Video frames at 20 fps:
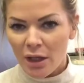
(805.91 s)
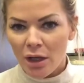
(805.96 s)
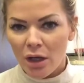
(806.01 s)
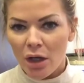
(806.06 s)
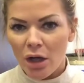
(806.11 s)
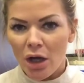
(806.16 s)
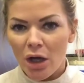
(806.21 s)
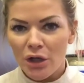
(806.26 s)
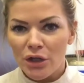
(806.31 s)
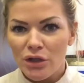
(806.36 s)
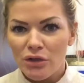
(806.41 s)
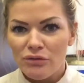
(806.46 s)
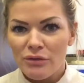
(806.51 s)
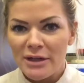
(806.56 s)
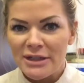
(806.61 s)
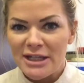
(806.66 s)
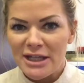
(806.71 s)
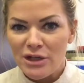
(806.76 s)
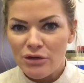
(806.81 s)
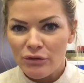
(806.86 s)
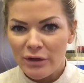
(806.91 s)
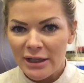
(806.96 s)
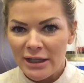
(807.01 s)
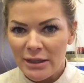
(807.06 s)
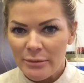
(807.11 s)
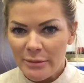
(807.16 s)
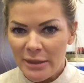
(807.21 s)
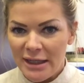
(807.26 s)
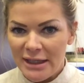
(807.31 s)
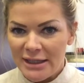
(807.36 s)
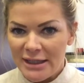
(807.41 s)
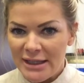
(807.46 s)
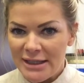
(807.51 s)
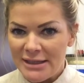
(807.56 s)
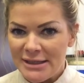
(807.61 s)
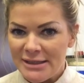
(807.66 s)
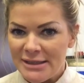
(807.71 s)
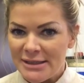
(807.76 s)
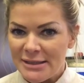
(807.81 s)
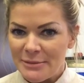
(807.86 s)
Are you ready, greenie
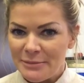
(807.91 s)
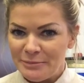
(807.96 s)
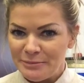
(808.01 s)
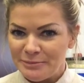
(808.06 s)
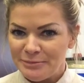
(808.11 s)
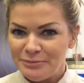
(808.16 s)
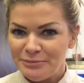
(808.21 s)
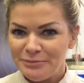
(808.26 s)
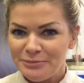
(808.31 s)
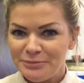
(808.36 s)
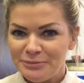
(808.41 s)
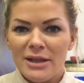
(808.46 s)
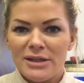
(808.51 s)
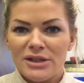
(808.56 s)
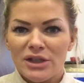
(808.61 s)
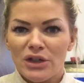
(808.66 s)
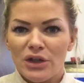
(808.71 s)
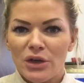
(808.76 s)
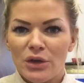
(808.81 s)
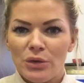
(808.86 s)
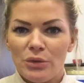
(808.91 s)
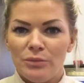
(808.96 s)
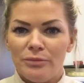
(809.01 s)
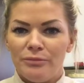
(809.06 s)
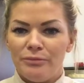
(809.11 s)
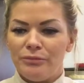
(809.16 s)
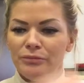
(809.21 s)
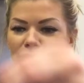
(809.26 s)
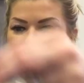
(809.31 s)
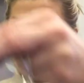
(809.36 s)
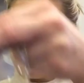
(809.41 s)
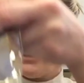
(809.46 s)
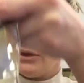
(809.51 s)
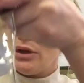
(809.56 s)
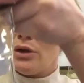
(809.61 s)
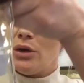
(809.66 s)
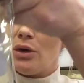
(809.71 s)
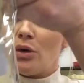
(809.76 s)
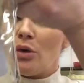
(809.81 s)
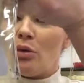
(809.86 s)
meanies? Let's go.
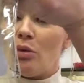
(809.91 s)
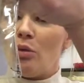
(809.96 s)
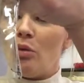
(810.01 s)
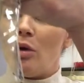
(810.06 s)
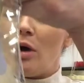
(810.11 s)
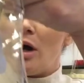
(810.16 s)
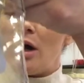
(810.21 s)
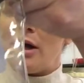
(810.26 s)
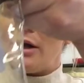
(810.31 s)
1,